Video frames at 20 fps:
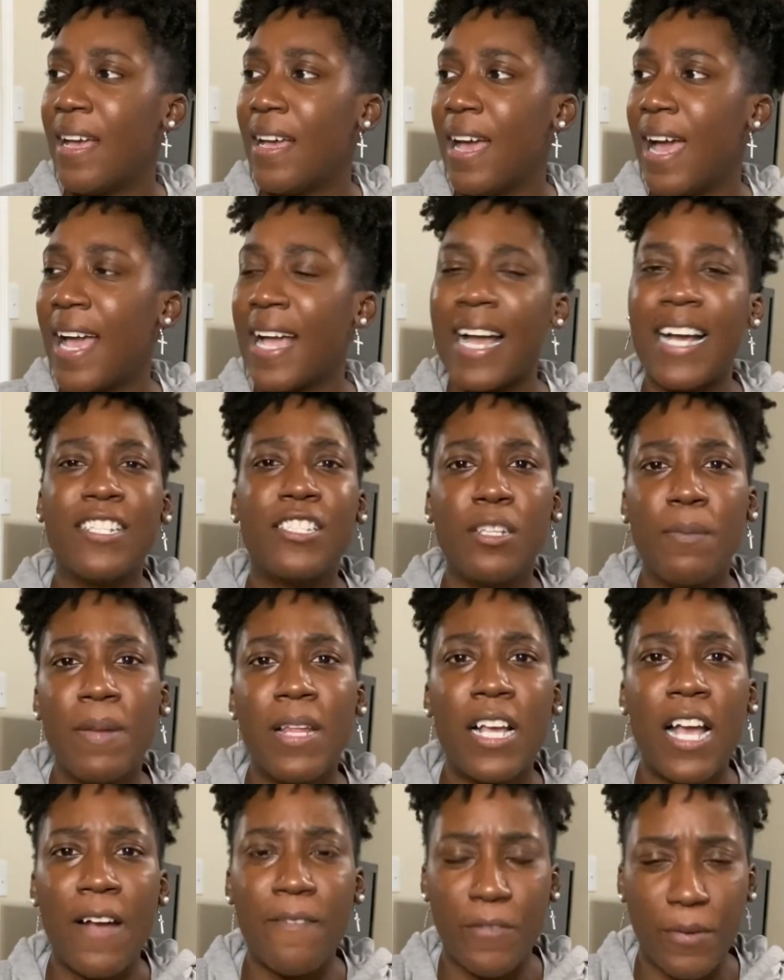got so
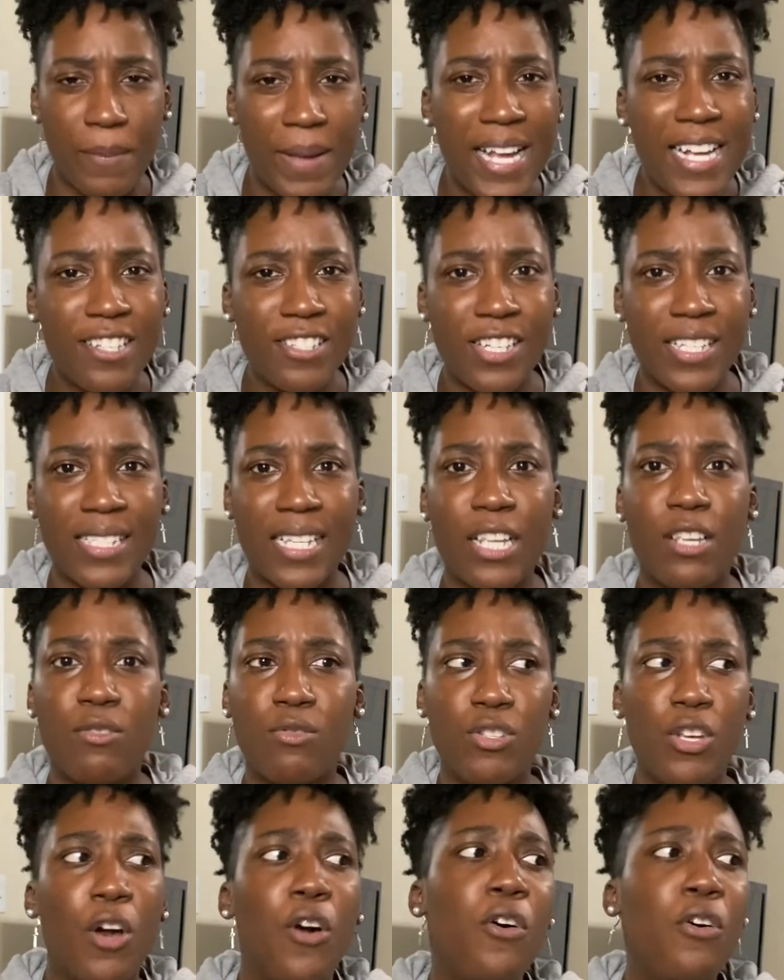many confirmations, like,
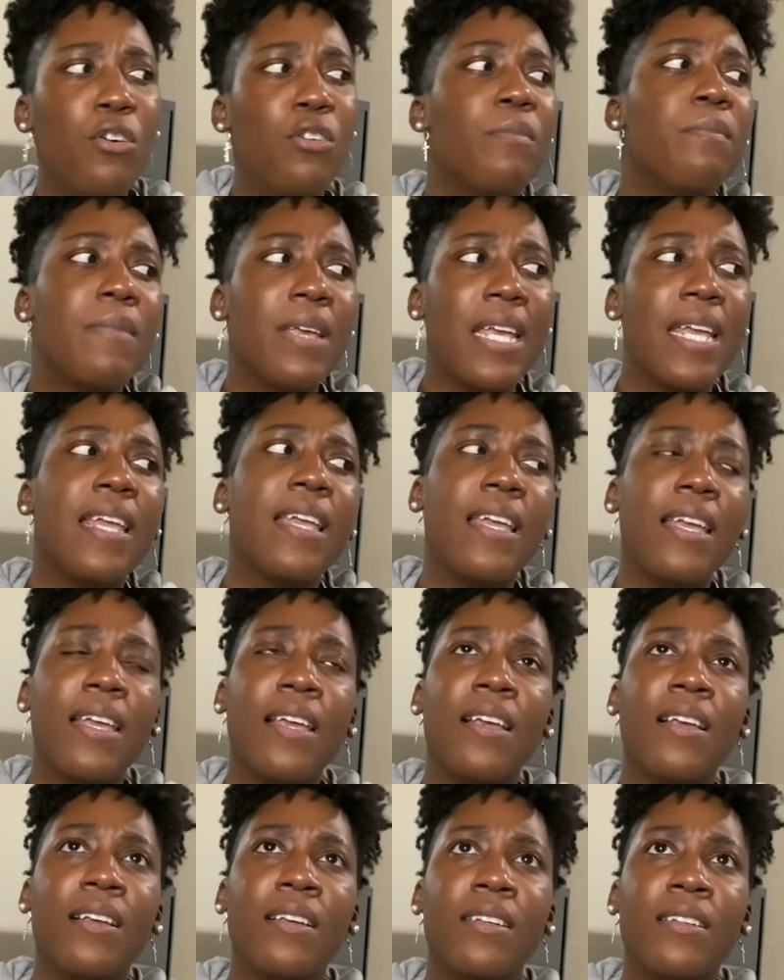you told
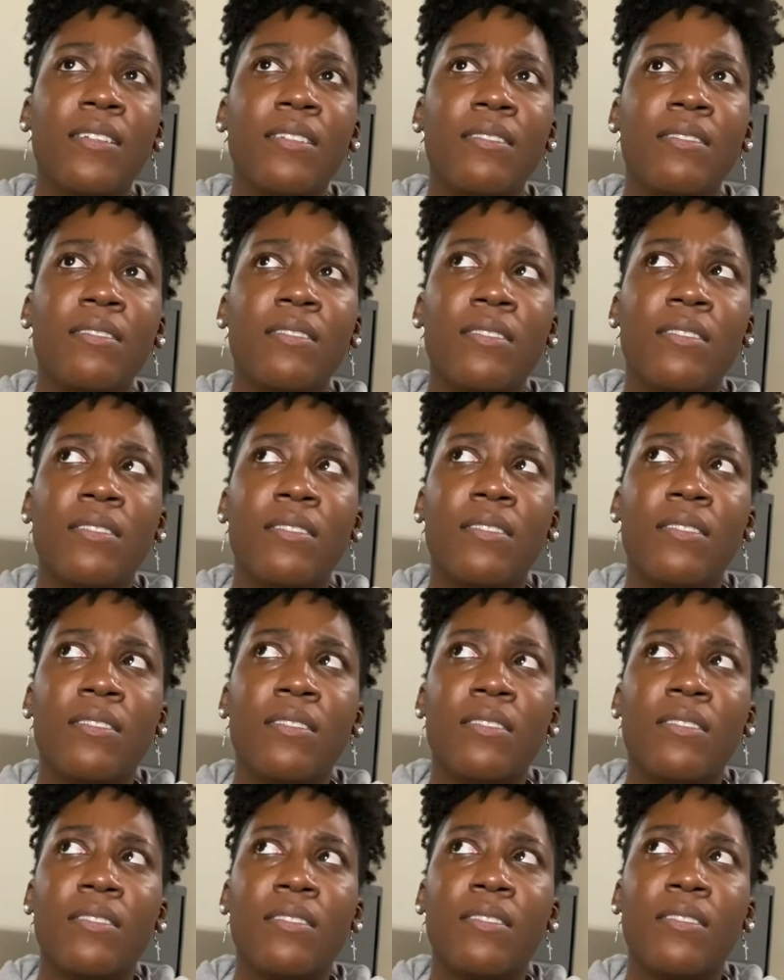me
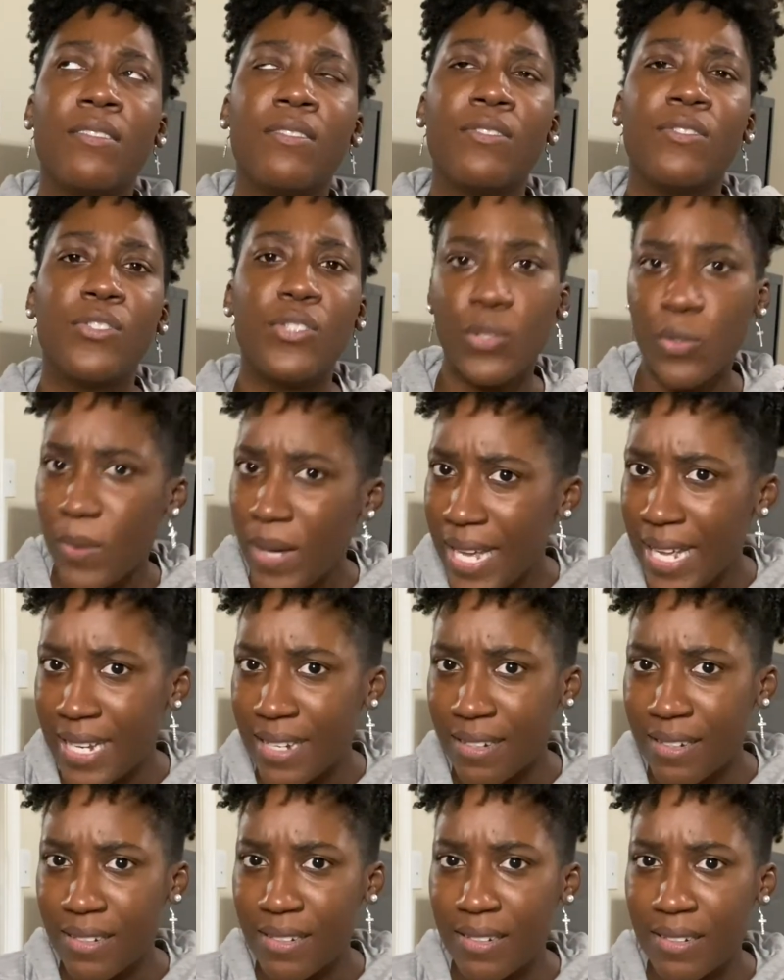to quit.
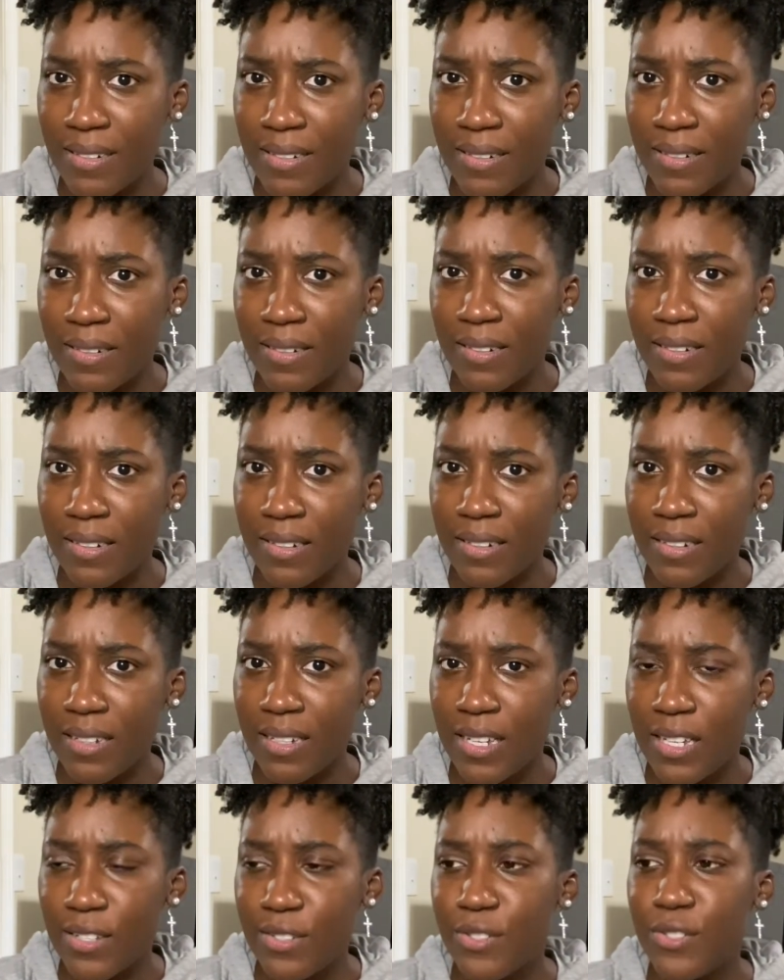
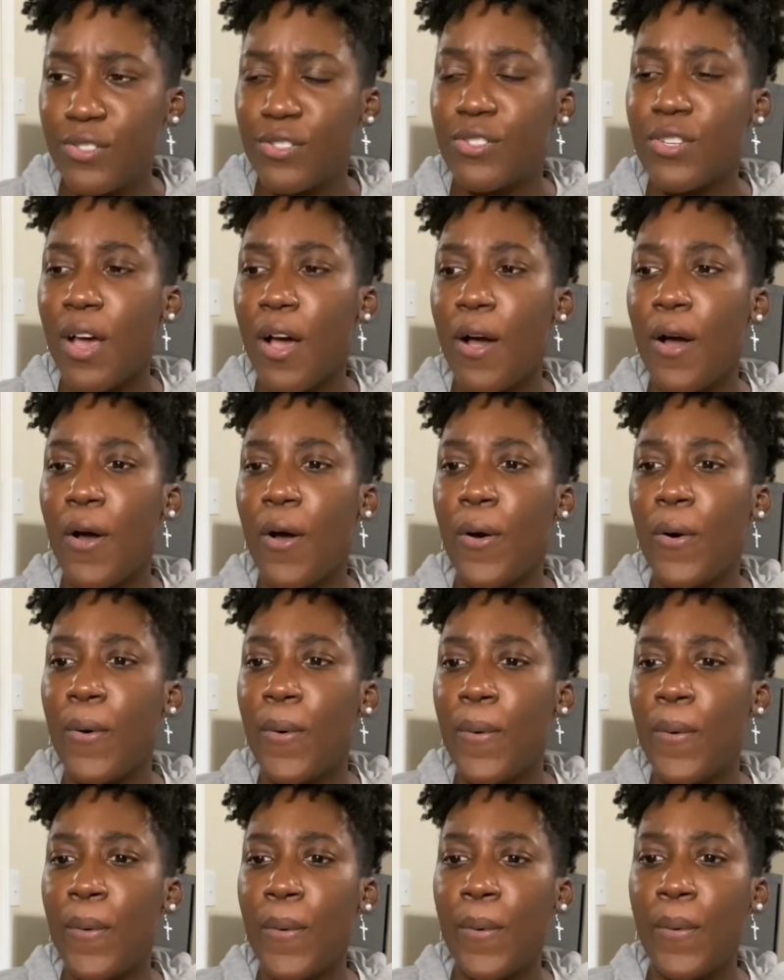
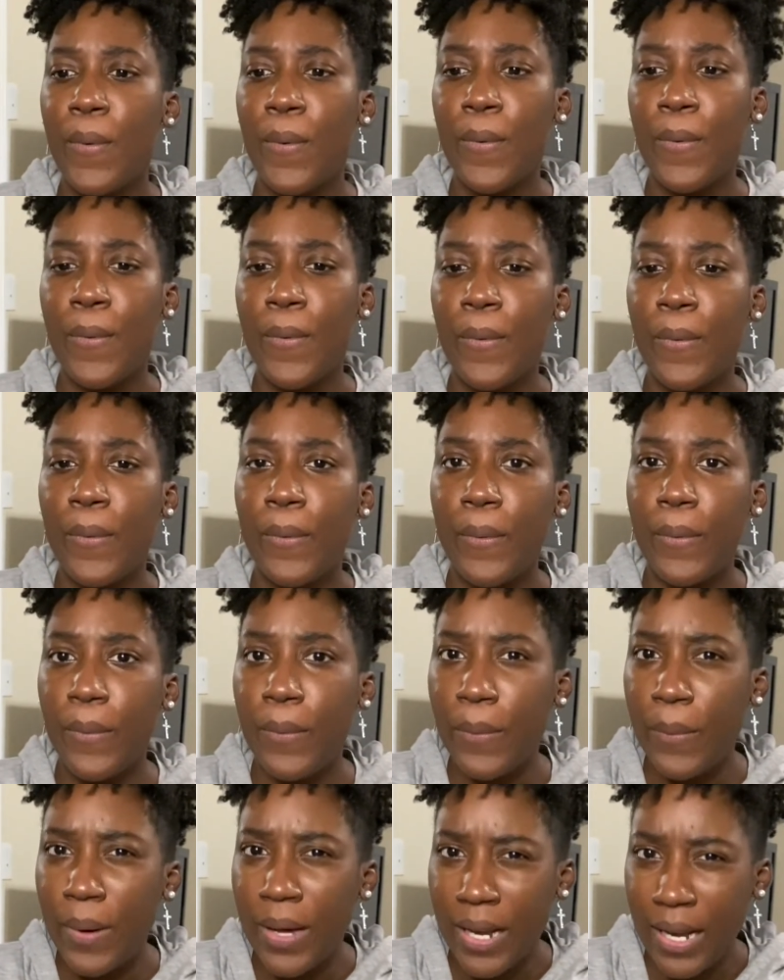So
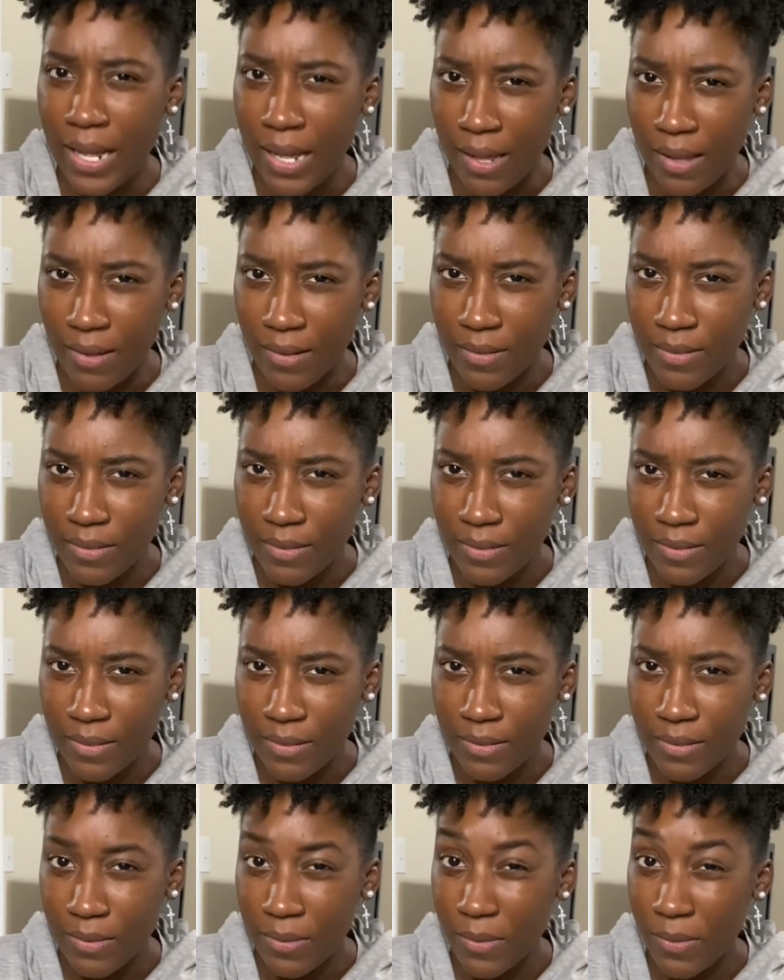what now,
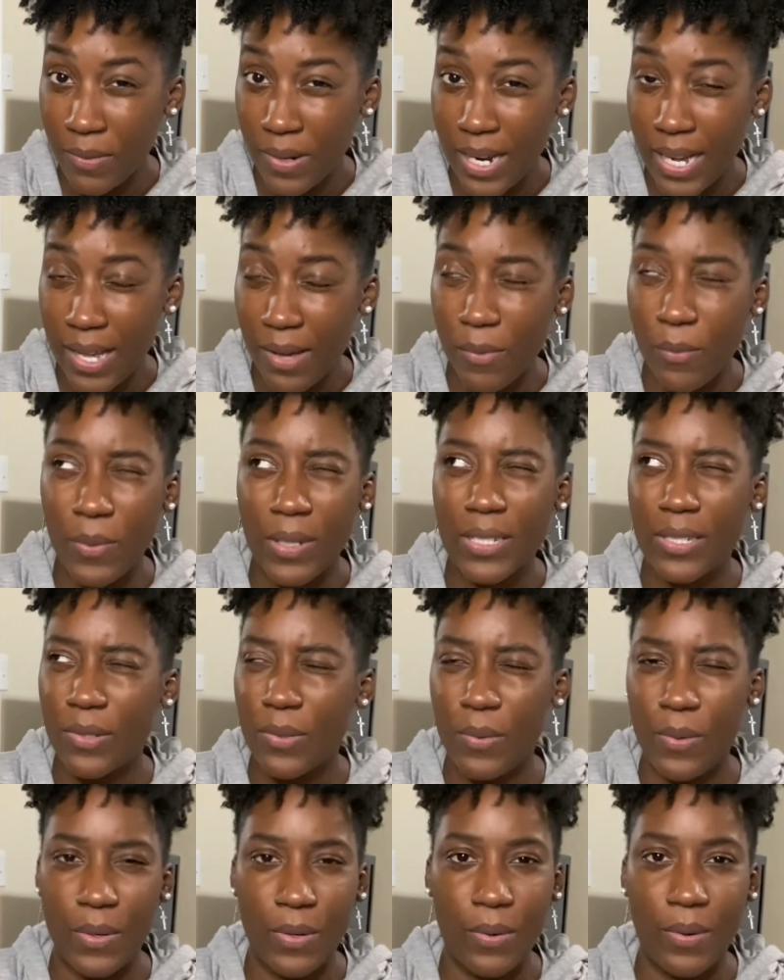right? What's
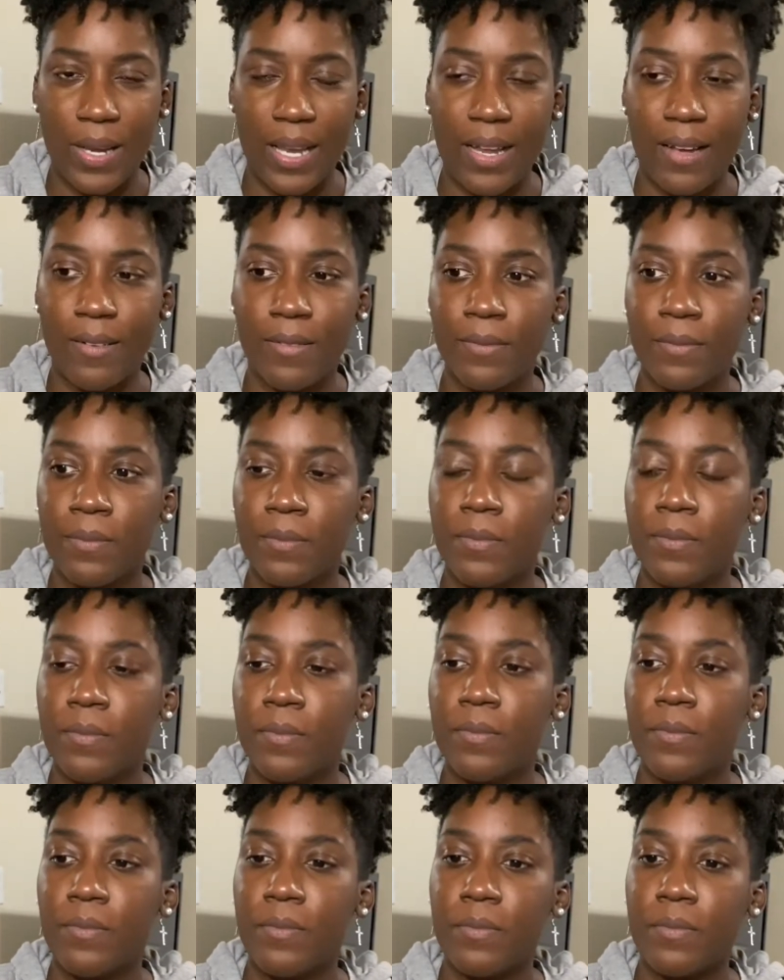going on now?
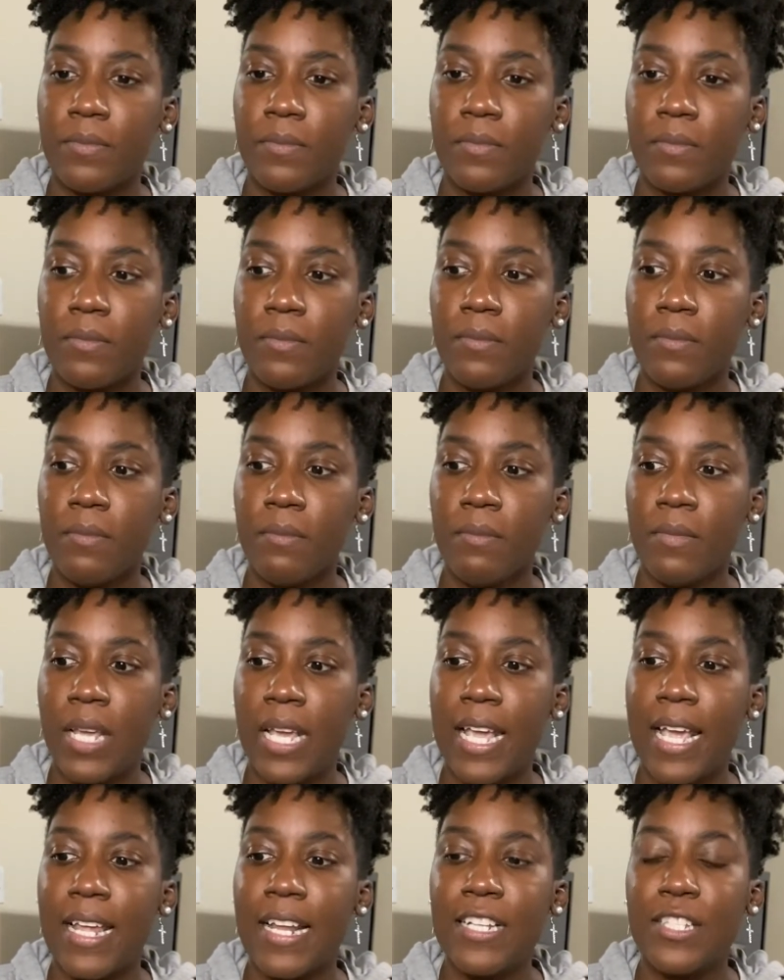
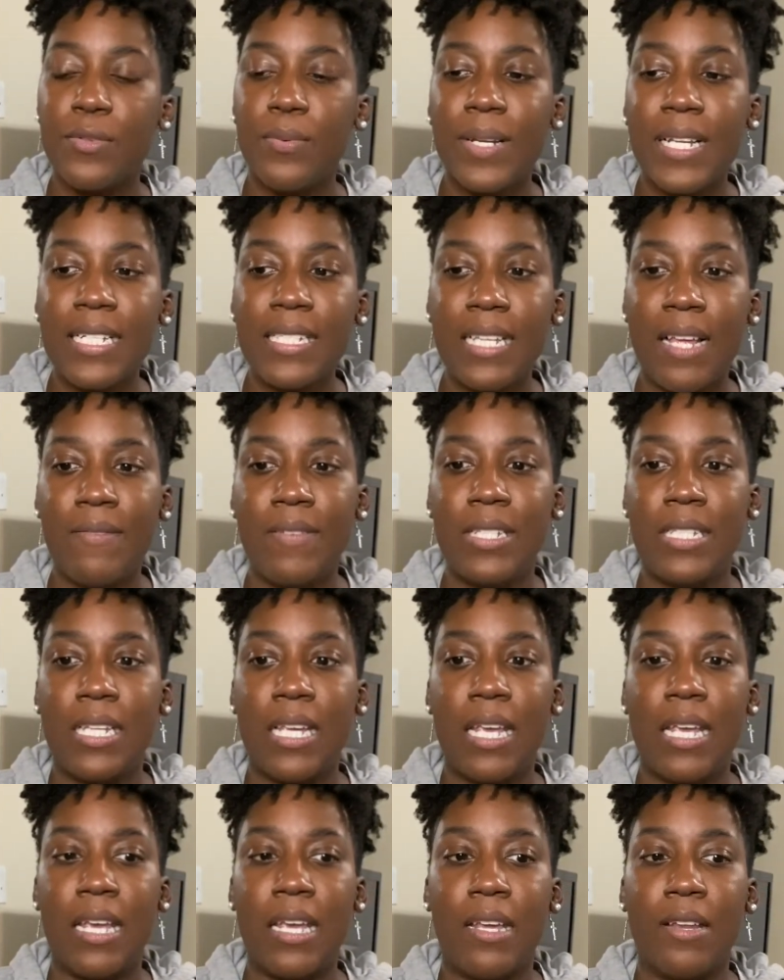And in
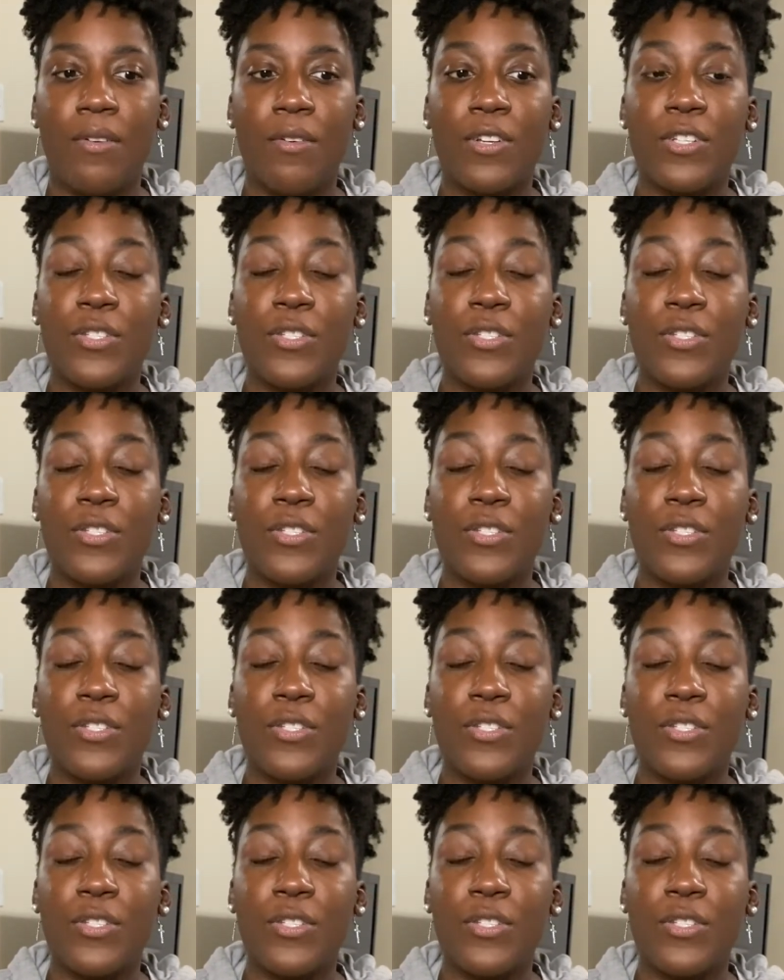2017 or